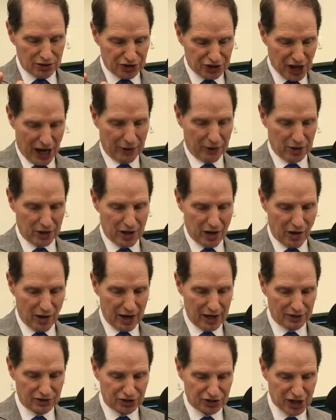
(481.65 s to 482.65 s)
Secretary
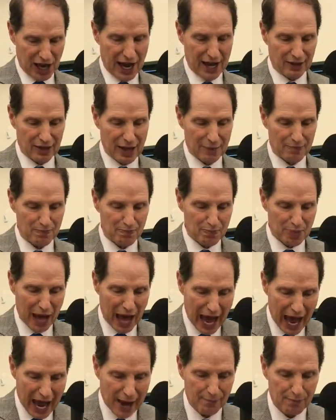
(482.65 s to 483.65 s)
saying that
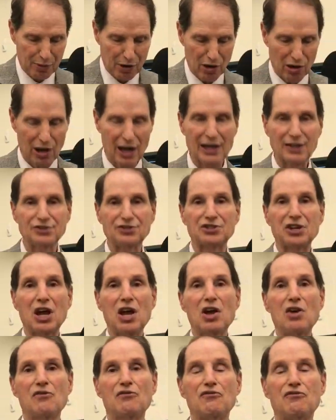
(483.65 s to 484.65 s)
paperless
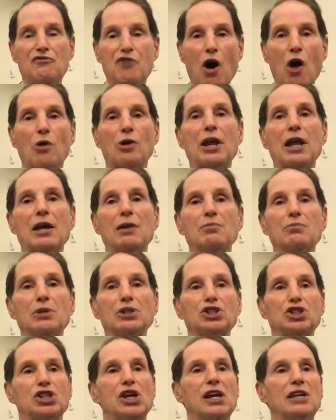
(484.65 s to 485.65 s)
voting
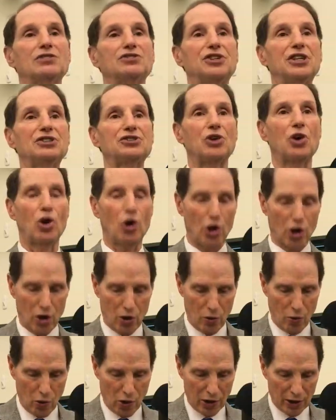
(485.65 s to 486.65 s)
machines, these are
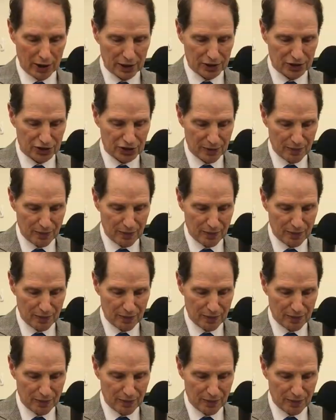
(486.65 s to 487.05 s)
her words,